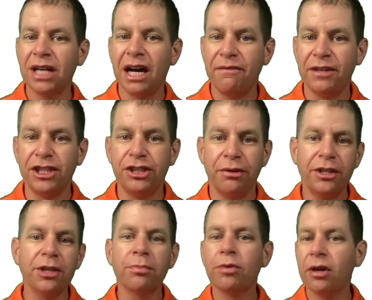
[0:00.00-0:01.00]
off on showing
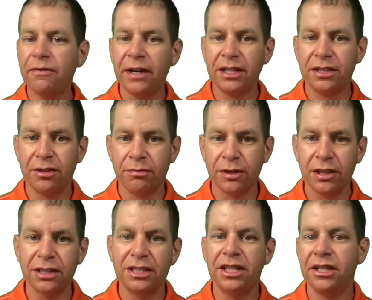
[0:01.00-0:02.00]
your profile to the
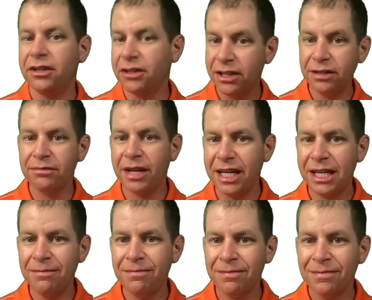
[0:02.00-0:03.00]
world until you're good and
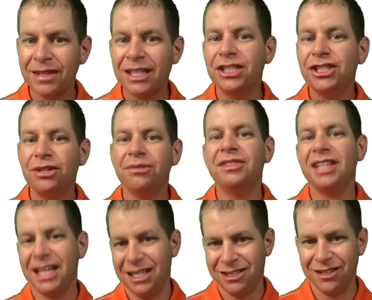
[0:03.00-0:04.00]
ready, choose
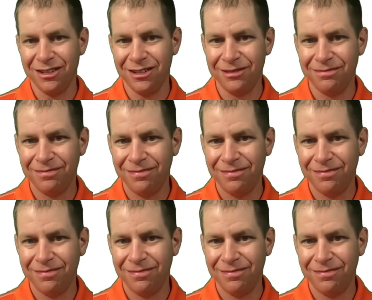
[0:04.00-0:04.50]
internal.